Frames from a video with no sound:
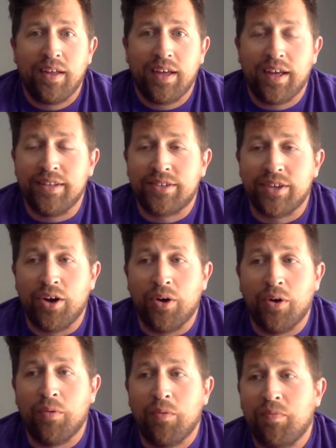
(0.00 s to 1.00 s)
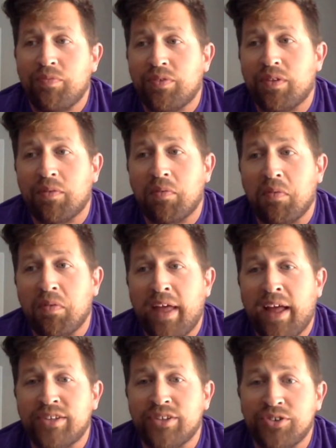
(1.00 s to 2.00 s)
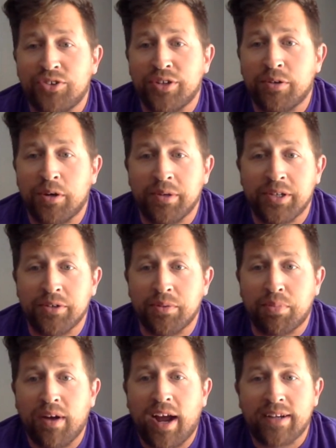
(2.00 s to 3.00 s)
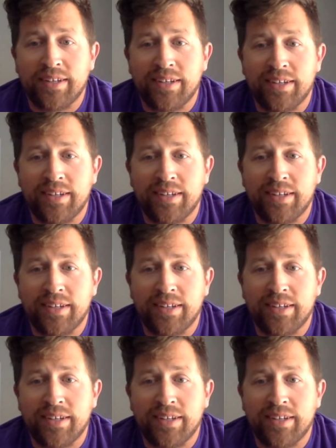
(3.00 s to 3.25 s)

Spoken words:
And so that's usually what we do in practice.